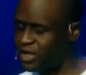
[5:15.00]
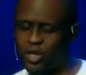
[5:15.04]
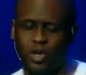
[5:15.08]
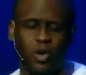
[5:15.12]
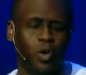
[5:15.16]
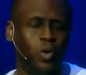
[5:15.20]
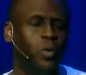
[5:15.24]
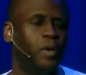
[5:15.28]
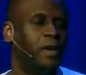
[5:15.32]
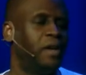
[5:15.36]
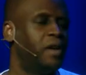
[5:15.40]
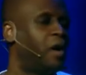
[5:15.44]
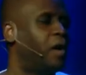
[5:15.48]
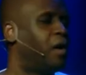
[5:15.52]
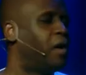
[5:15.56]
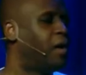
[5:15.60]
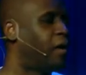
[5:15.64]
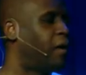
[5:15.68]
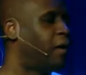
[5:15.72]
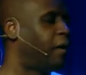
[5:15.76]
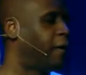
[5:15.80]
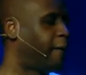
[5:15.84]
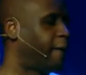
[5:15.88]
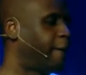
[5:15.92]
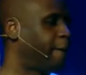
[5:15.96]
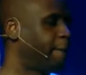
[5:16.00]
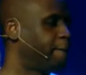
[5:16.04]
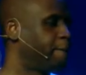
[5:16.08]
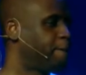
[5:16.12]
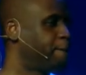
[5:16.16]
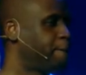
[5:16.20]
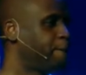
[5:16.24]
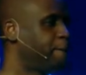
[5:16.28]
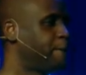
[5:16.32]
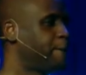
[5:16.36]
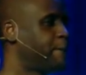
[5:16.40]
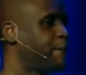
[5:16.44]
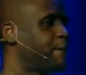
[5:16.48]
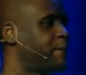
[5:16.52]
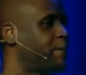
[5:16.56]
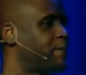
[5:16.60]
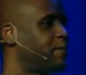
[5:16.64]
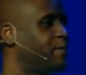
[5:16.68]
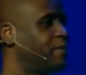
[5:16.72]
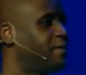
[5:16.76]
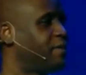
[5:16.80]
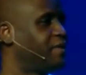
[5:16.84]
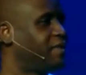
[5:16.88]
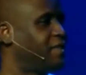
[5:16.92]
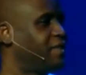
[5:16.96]
who we are.
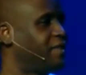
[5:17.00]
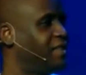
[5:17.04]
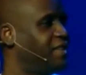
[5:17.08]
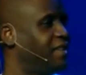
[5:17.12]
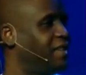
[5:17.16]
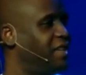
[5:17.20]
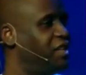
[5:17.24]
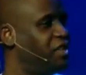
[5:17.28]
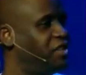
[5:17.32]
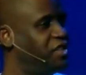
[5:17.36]
And